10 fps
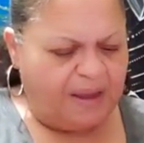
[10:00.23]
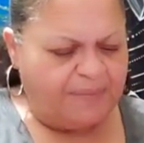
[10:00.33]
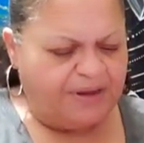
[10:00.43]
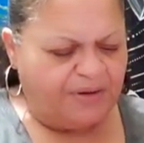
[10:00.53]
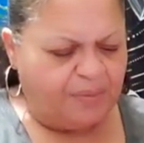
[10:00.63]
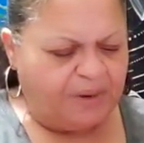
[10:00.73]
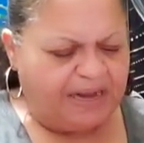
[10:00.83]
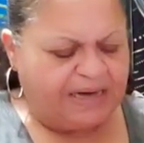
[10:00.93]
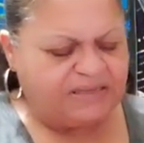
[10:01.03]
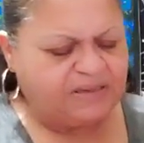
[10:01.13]
Maybe you're
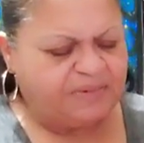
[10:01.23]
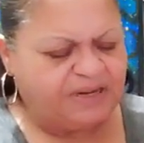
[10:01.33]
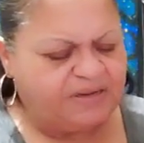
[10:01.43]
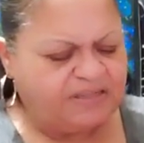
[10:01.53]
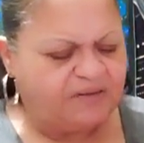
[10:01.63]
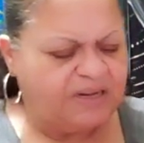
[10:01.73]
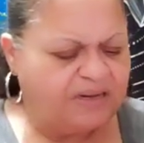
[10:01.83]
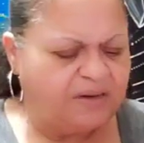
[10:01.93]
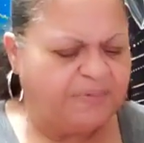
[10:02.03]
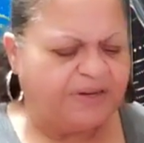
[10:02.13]
planning something yourself.
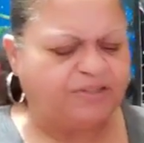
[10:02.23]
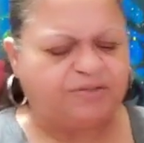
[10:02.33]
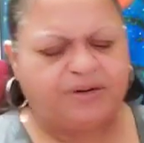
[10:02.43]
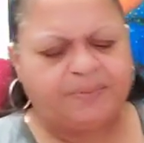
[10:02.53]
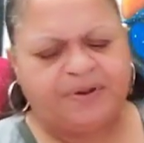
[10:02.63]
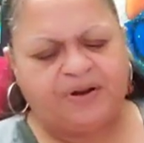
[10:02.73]
There could be a trip